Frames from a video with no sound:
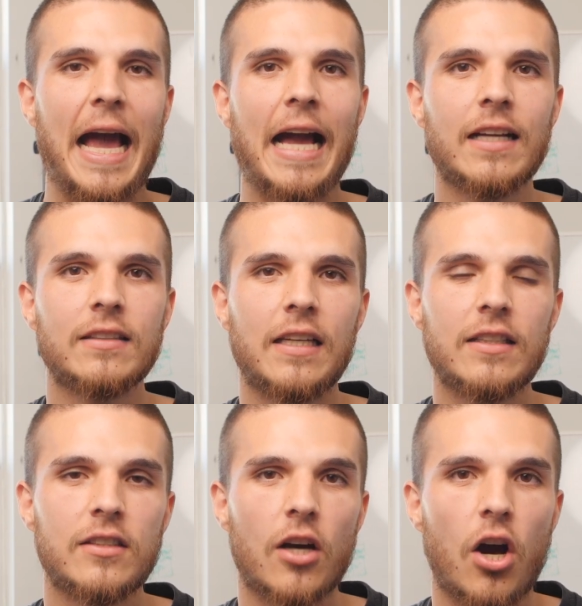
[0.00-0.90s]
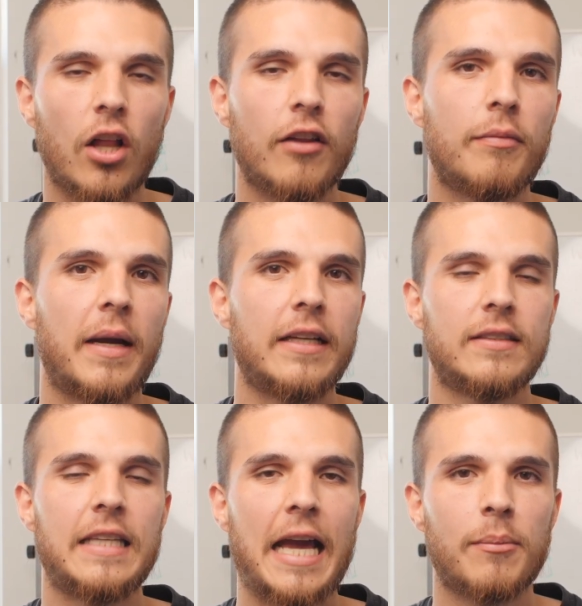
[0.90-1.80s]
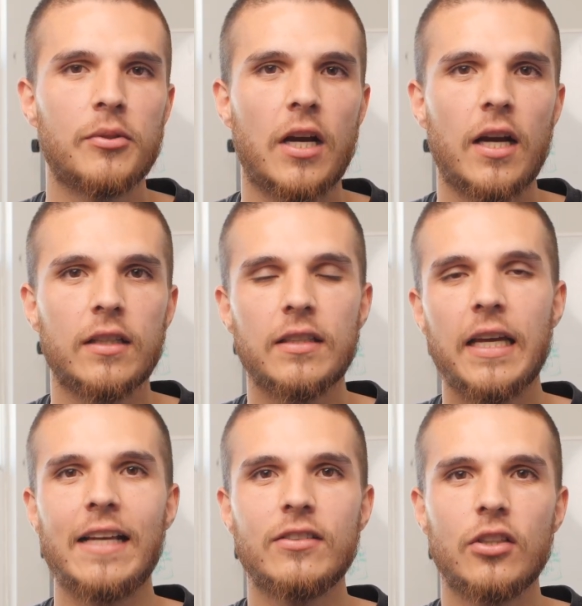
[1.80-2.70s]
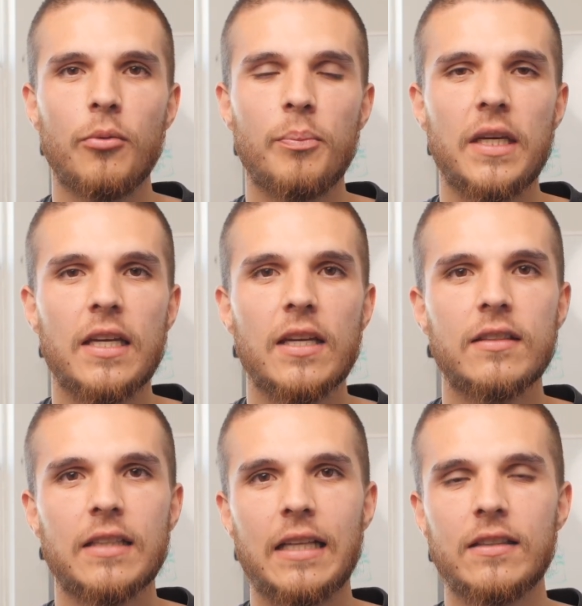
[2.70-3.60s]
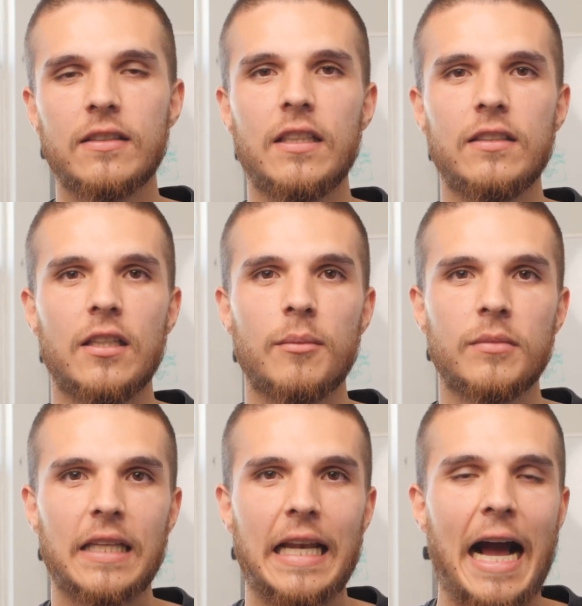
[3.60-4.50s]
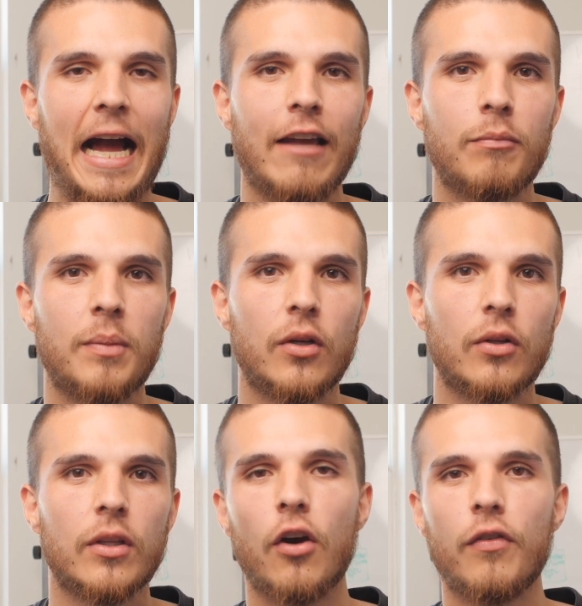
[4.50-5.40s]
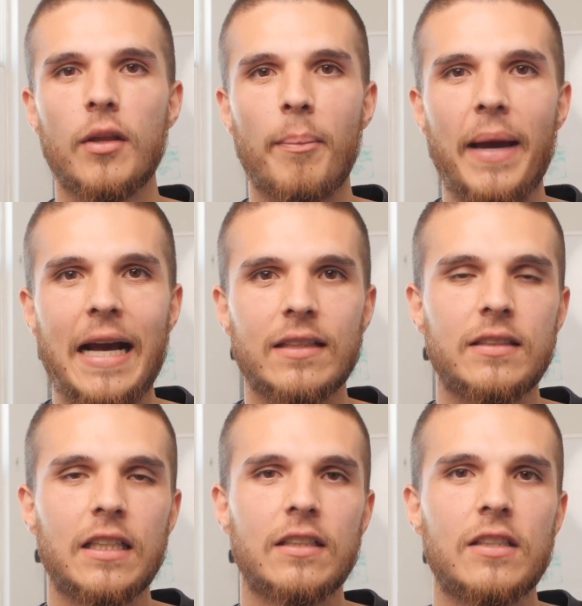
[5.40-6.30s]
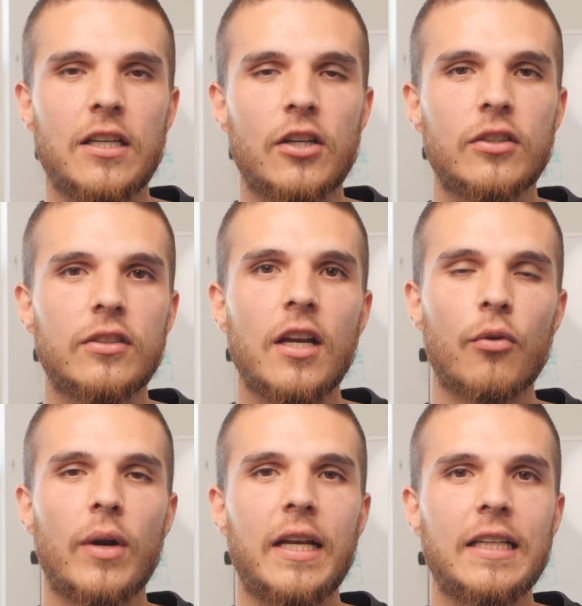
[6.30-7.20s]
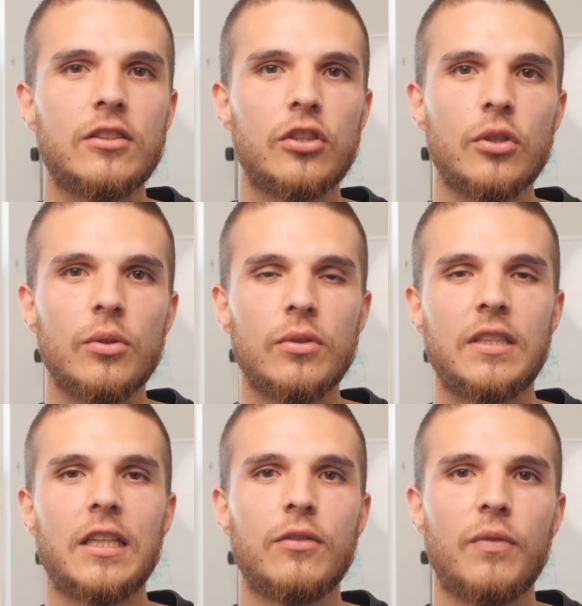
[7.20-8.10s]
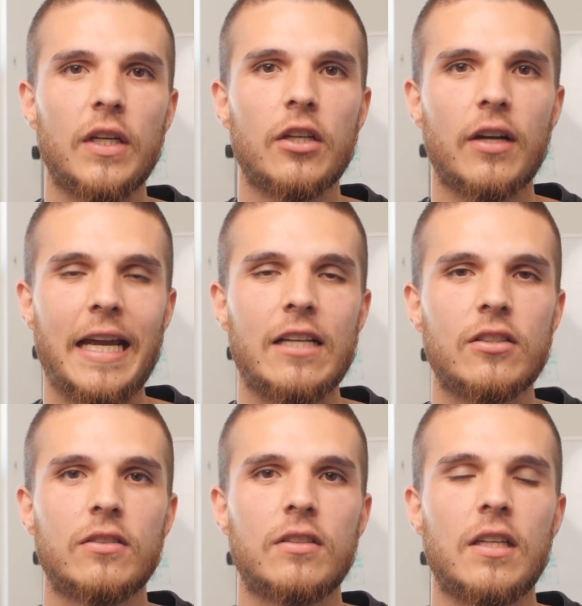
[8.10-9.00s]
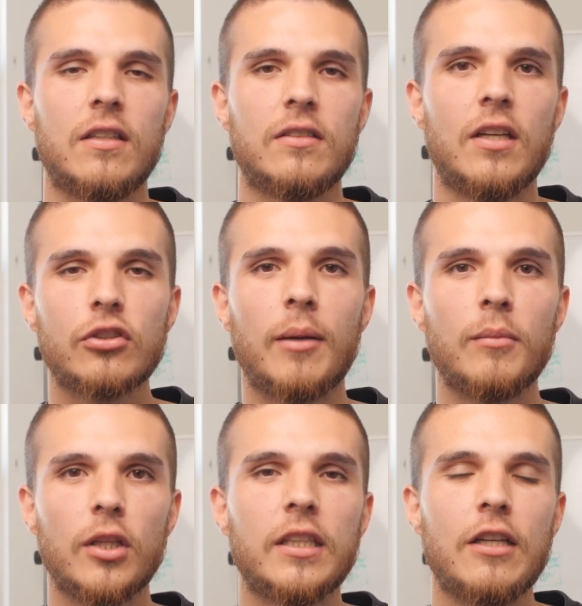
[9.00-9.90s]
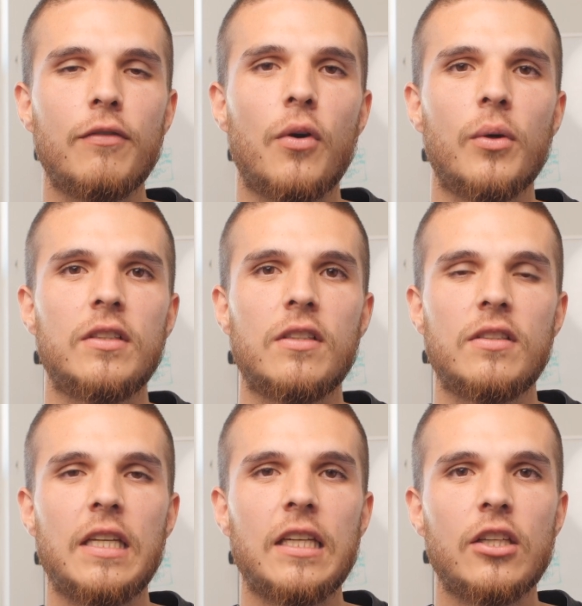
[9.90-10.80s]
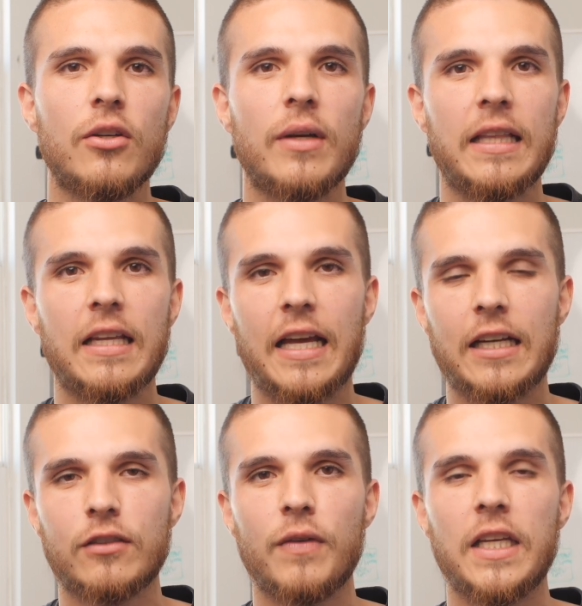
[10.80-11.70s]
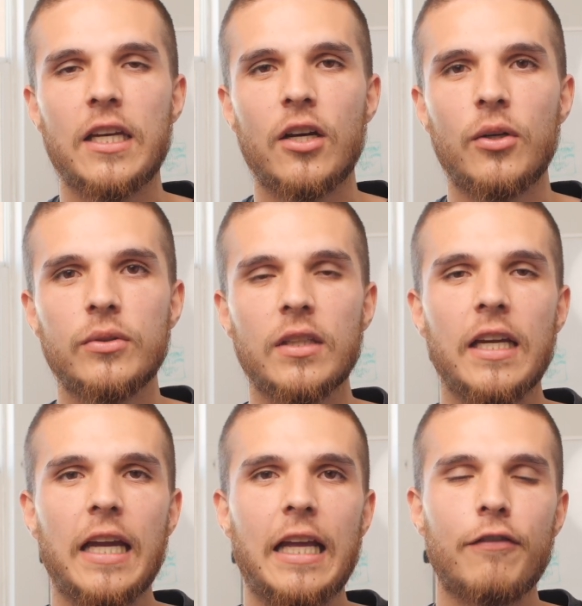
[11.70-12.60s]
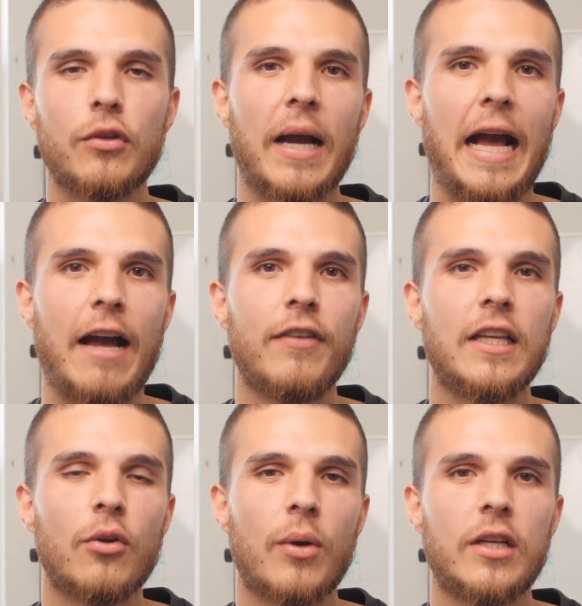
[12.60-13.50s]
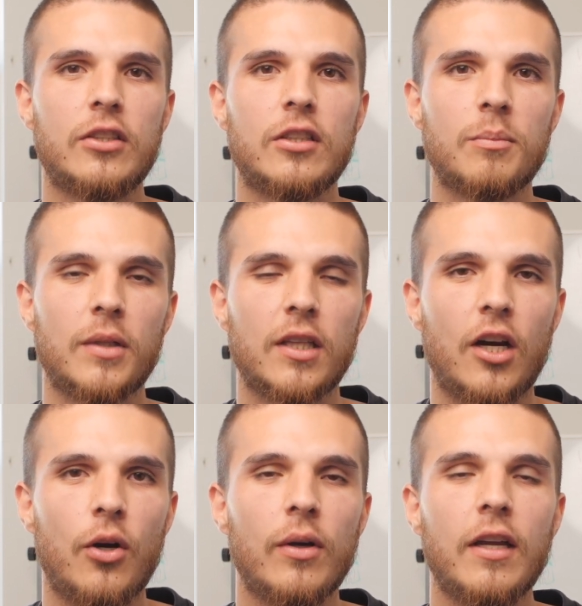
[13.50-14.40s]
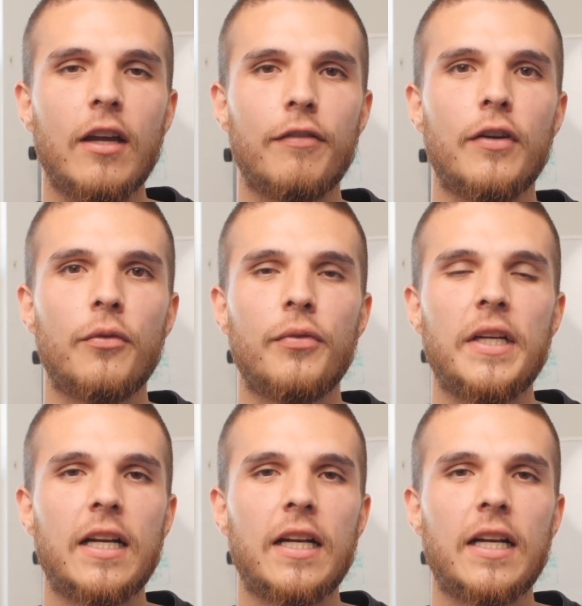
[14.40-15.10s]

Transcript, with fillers: access to all of my snapshots, SOPs, and systems that I've built over the past six years running two six-figure agencies. So I'm looking forward to seeing you in the next videos. And if you have any questions below, Feel free